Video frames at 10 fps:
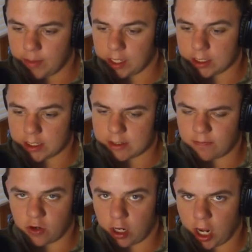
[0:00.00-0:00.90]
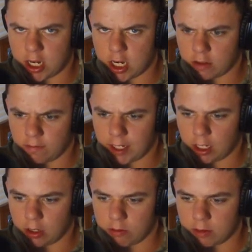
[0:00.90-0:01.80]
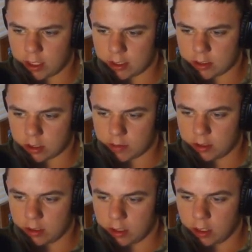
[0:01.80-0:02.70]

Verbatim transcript: because that's for another video, ladies and gentlemen.